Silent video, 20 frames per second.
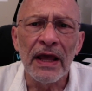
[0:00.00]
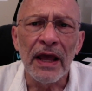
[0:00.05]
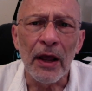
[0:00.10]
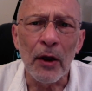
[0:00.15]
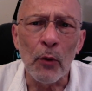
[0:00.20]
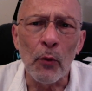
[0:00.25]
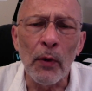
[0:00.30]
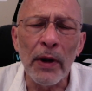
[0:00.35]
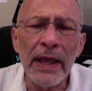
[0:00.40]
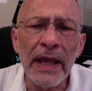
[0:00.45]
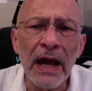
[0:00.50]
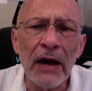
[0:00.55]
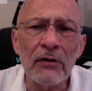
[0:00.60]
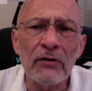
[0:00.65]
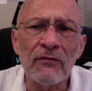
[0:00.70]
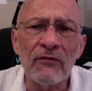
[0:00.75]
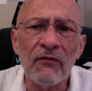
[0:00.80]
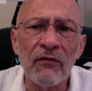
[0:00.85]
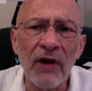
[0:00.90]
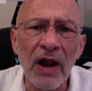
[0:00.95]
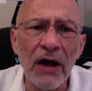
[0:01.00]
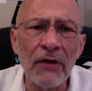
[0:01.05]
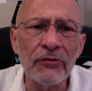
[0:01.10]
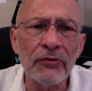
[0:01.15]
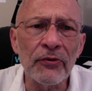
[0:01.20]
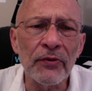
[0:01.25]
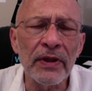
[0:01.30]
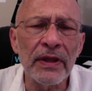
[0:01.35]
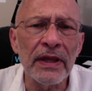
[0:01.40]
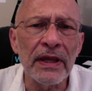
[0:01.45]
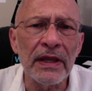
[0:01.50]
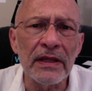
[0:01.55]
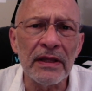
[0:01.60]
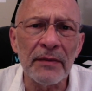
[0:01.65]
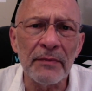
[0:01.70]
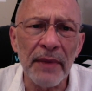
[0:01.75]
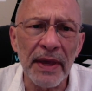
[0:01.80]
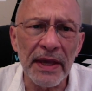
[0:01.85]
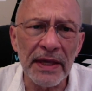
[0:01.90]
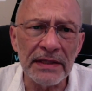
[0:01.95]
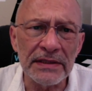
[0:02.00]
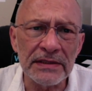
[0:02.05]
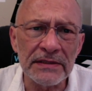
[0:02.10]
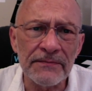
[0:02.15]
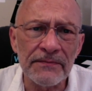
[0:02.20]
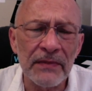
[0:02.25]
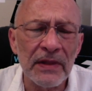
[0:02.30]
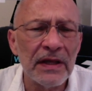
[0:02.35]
a way out of floundering in the maze.